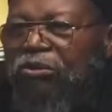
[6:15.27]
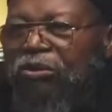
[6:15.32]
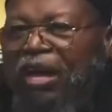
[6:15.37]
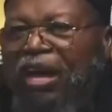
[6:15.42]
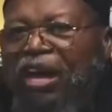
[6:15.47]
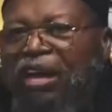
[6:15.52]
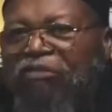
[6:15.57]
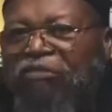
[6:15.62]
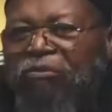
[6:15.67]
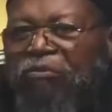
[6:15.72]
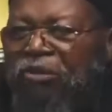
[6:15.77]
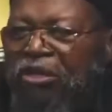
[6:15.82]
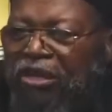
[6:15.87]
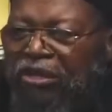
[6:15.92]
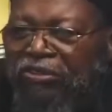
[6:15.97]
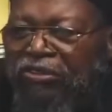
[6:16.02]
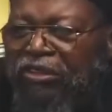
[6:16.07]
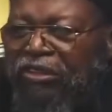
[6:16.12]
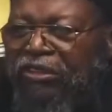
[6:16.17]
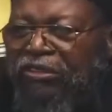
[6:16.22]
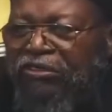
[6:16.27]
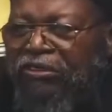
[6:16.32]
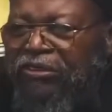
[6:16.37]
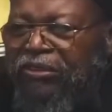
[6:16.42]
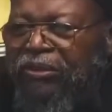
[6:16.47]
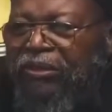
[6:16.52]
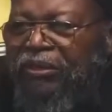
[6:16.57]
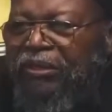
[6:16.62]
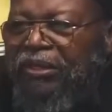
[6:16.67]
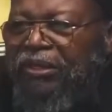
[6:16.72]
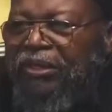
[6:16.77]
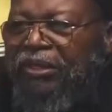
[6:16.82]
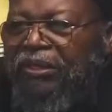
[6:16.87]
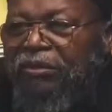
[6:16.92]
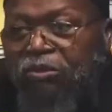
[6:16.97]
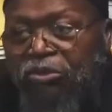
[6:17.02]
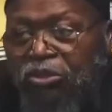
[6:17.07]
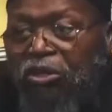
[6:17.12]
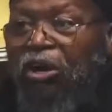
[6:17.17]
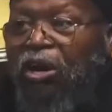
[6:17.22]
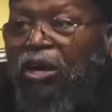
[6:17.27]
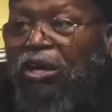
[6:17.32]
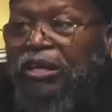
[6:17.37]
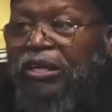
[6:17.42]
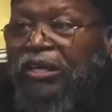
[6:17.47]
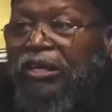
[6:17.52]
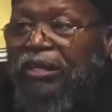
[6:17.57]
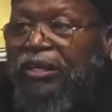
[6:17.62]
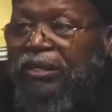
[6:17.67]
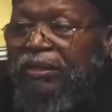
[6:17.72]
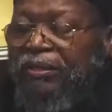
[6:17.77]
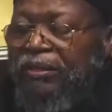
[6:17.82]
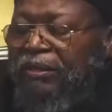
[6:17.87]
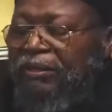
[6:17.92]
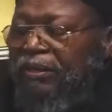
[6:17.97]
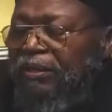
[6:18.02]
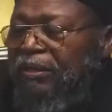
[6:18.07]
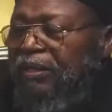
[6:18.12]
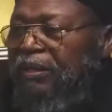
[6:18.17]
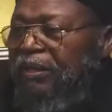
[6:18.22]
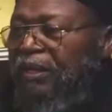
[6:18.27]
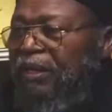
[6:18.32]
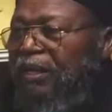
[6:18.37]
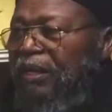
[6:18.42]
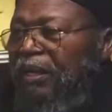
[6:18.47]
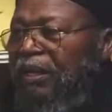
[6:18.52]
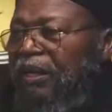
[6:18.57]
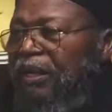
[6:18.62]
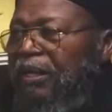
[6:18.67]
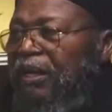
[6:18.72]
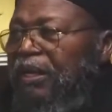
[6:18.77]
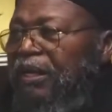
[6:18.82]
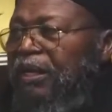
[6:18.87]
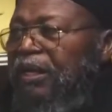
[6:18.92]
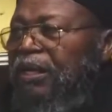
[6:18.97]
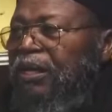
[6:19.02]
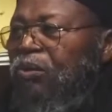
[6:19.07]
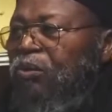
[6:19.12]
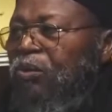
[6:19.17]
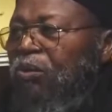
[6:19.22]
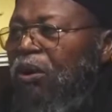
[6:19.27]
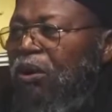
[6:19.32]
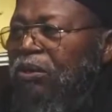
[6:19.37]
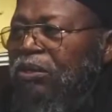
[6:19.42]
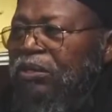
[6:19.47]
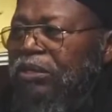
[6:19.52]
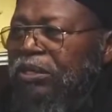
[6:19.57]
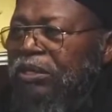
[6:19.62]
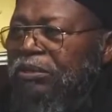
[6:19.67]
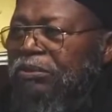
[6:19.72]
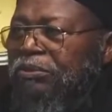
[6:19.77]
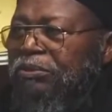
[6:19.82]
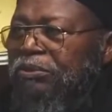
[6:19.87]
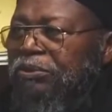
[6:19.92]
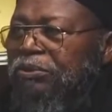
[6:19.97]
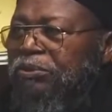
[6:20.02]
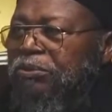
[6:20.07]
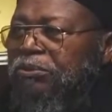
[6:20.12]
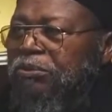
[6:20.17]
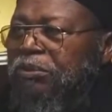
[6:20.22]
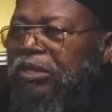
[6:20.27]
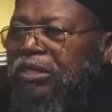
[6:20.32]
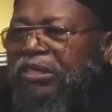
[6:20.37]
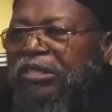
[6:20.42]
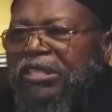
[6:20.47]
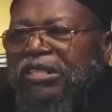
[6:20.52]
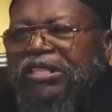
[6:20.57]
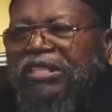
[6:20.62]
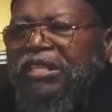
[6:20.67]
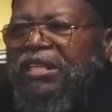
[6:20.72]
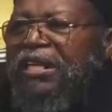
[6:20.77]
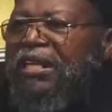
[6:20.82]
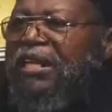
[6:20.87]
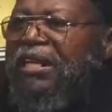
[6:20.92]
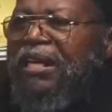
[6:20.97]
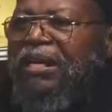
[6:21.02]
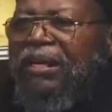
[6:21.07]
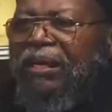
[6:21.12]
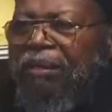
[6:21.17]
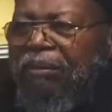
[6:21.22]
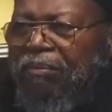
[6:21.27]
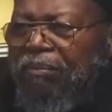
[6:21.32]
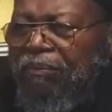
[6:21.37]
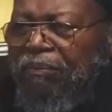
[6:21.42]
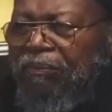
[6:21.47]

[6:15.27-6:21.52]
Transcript: half as big as this. It was dark in it. He walked in the room and just lit it up.